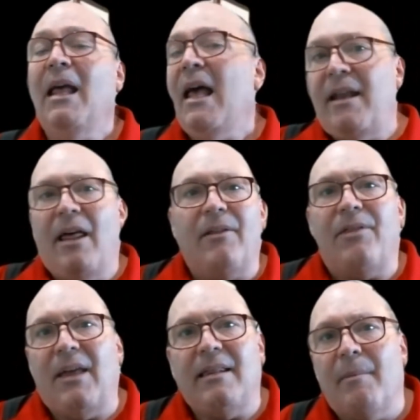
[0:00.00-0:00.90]
Another
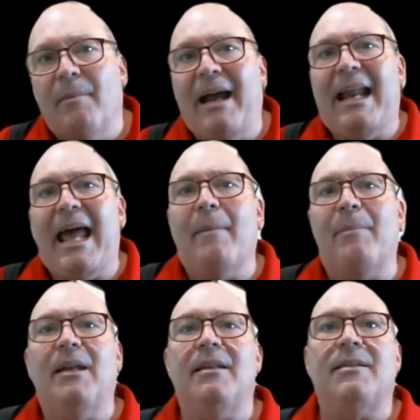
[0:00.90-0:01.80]
thing that might
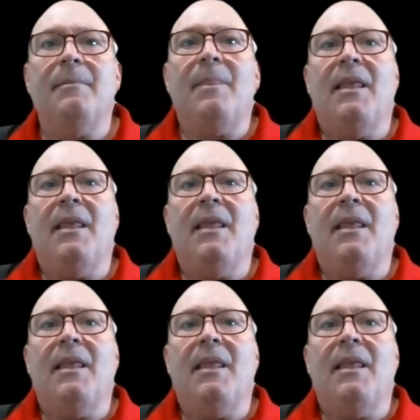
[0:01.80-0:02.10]
happen is